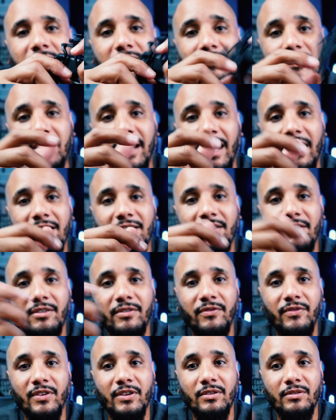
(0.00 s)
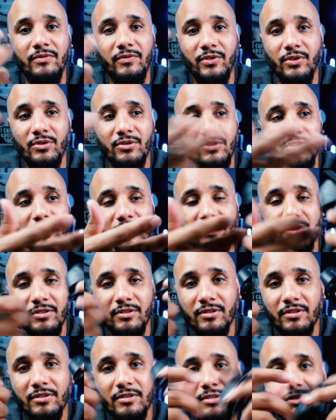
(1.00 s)
change in future
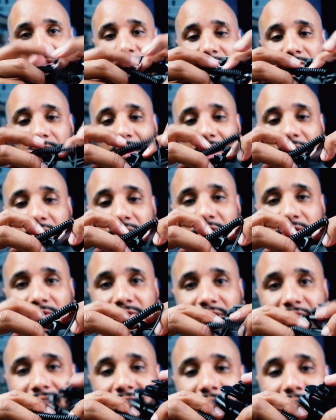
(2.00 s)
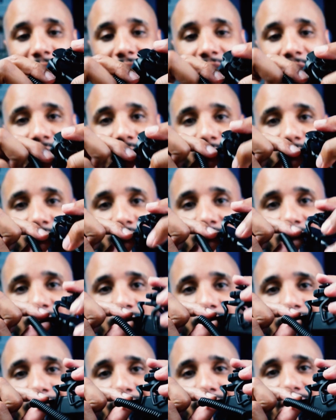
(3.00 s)
microphones that they make, would be
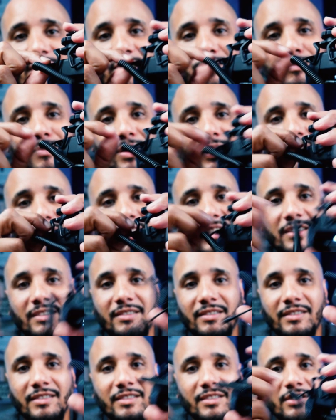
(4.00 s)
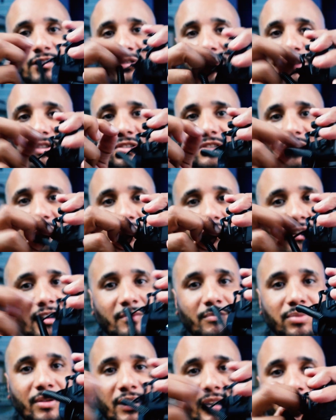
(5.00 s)
to have this plug, so you can just
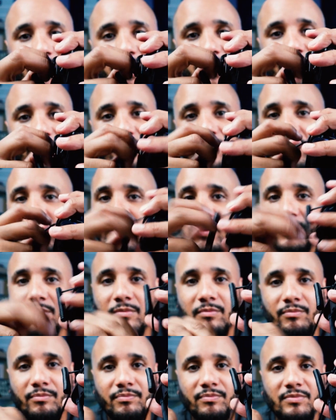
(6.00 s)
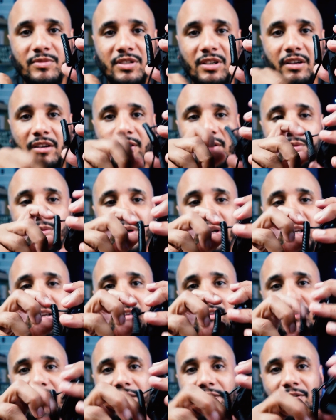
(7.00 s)
unplug it, tuck it away,
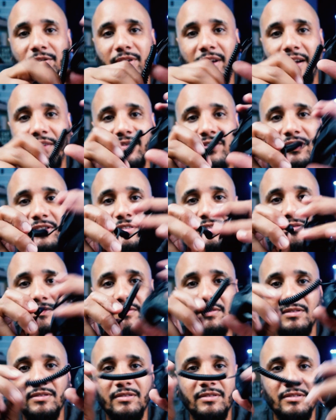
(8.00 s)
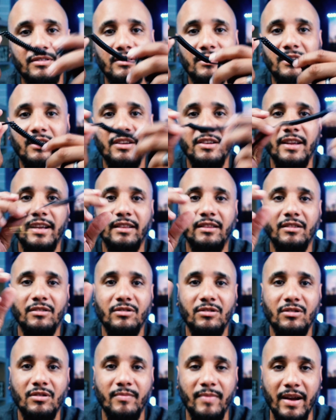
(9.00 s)
and you don't have this connected
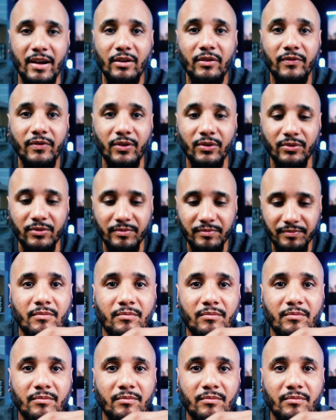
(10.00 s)
to your microphone.